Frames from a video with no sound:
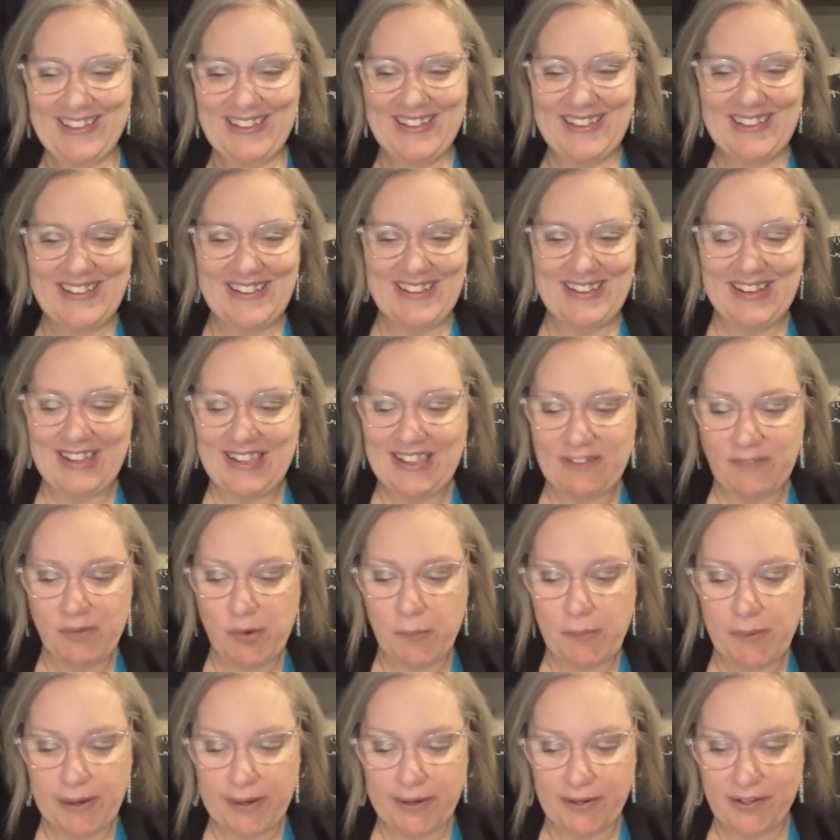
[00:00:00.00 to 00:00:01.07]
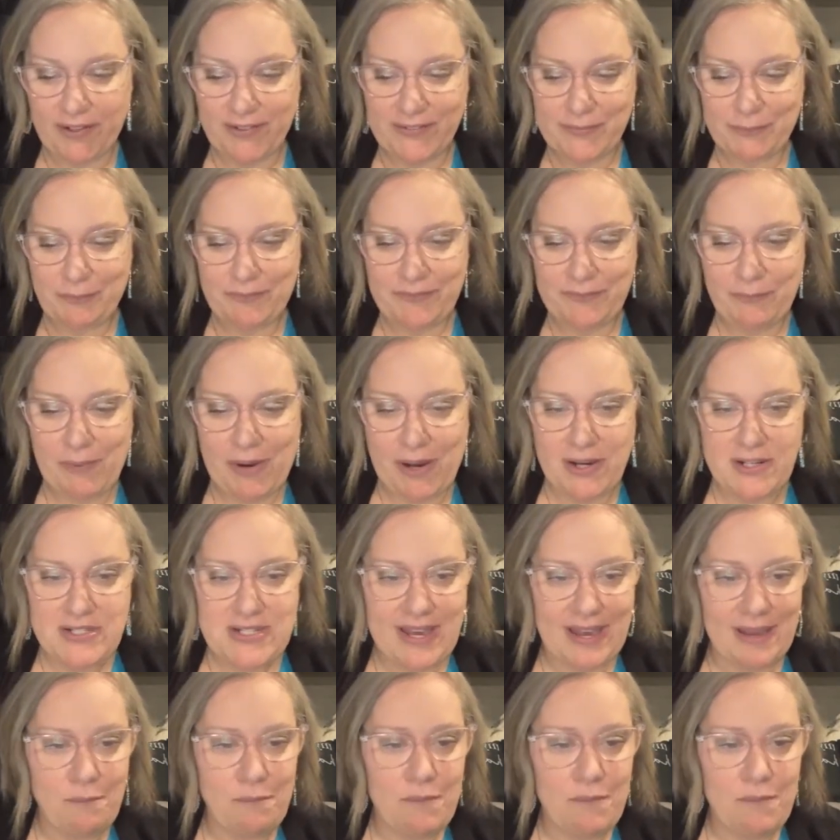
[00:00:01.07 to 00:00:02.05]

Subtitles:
And I love our prayer time.